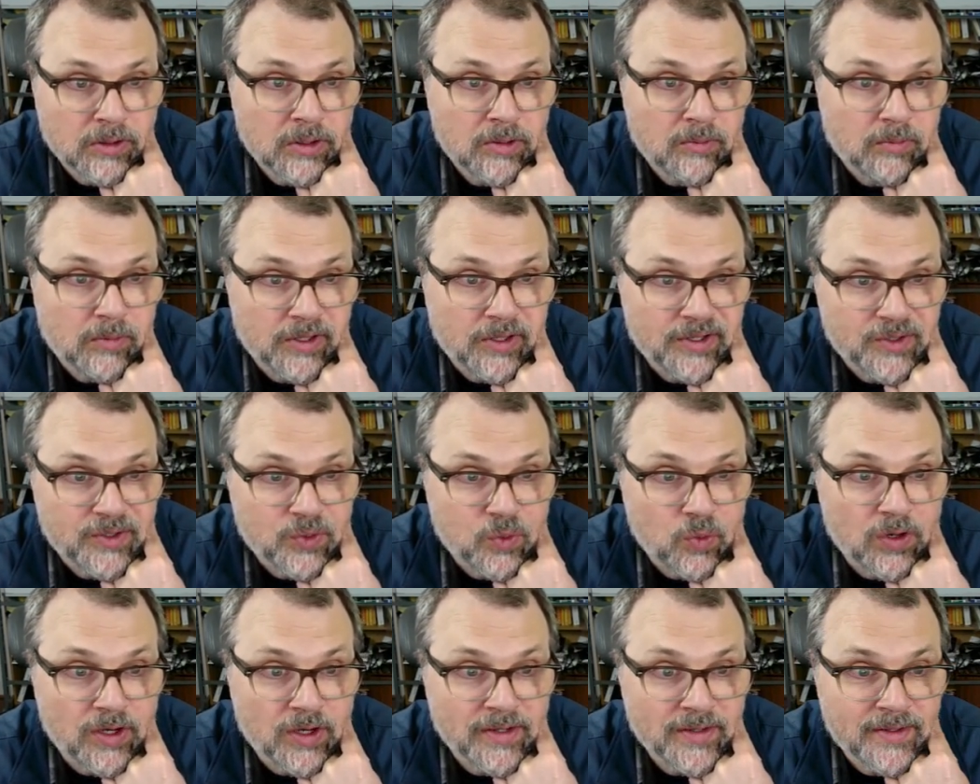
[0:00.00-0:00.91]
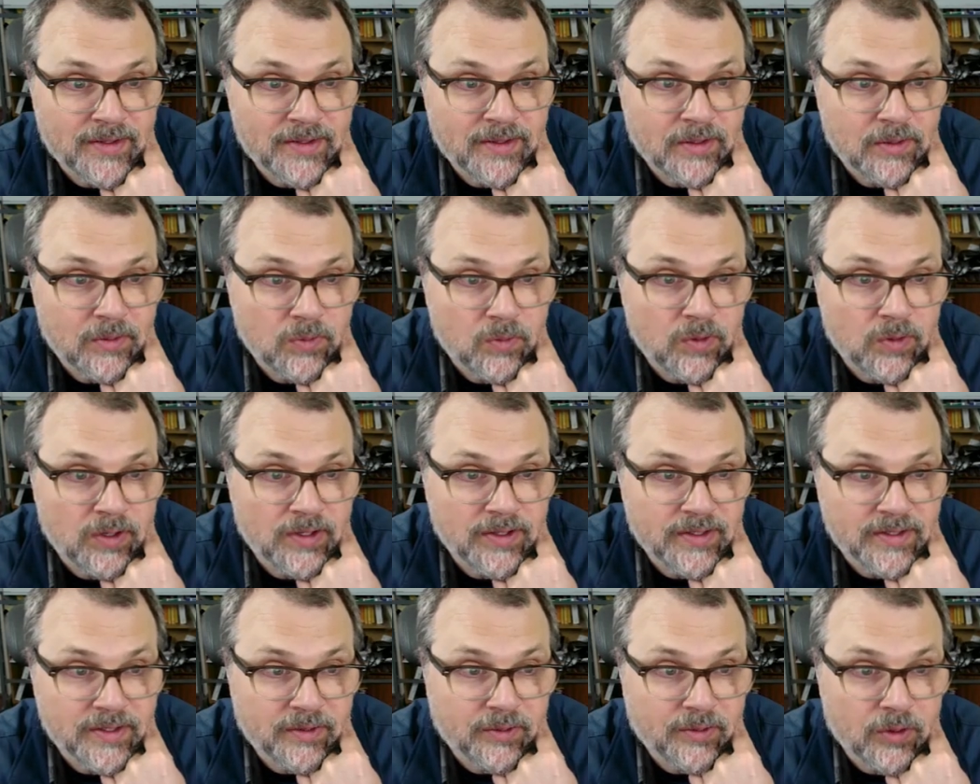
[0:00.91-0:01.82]
plus once 1,
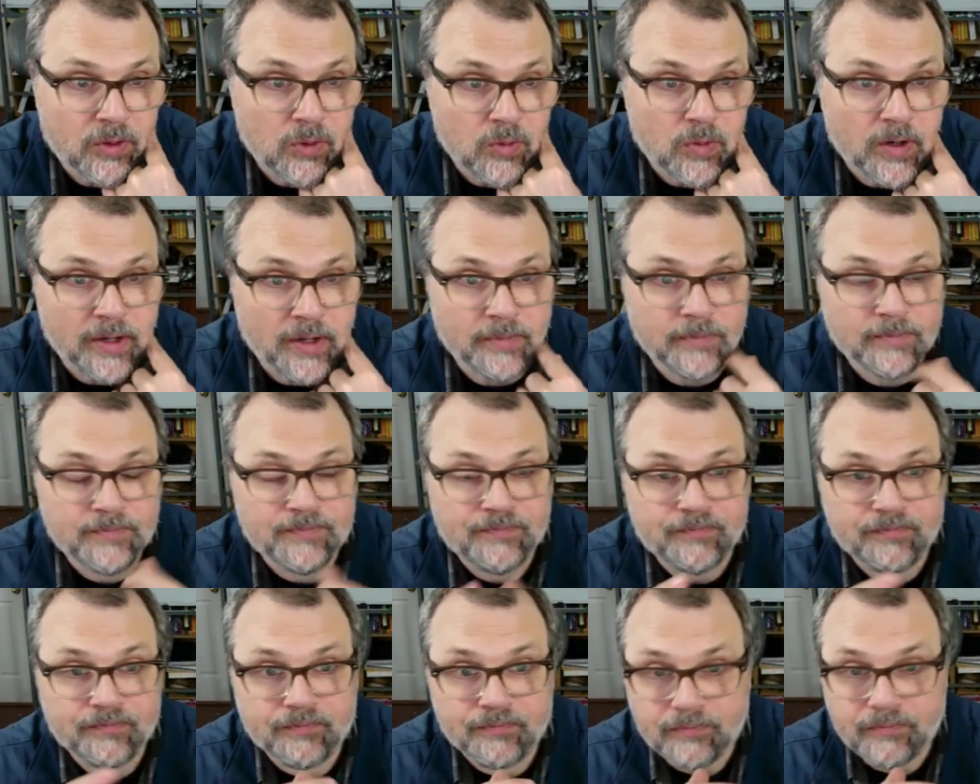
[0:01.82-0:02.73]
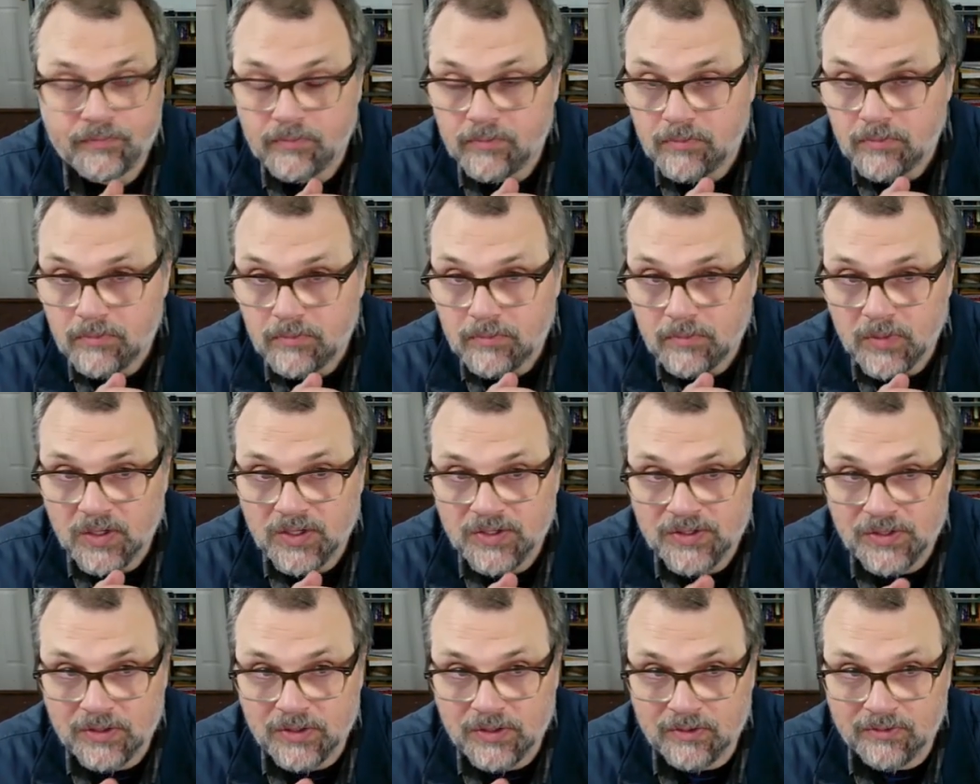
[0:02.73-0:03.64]
0, 1.
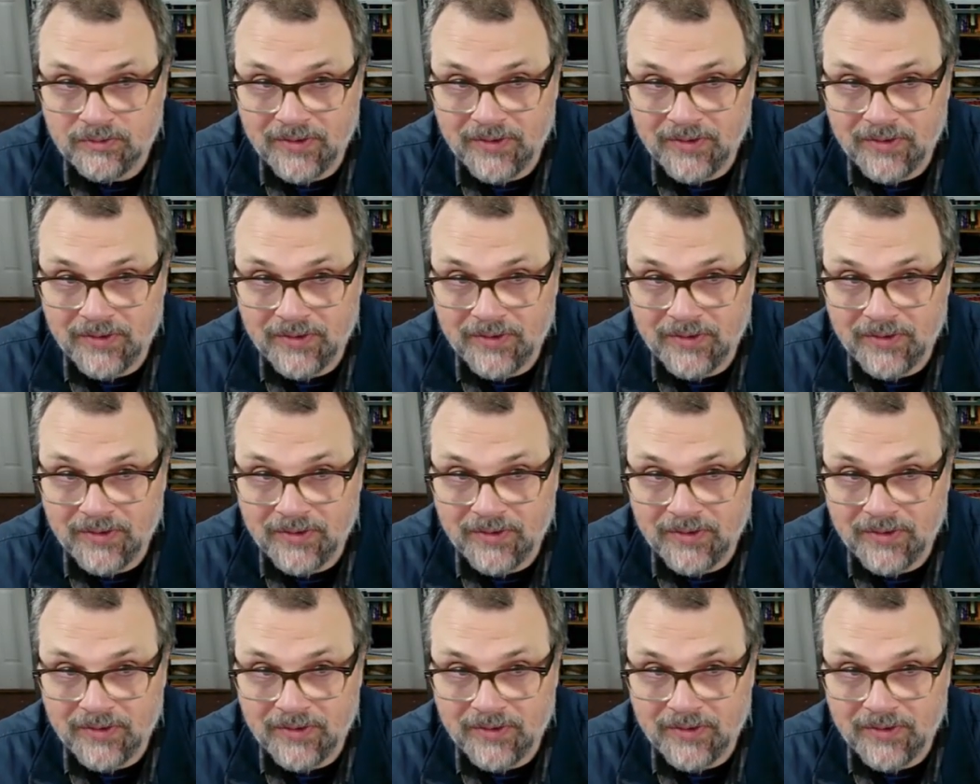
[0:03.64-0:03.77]
So the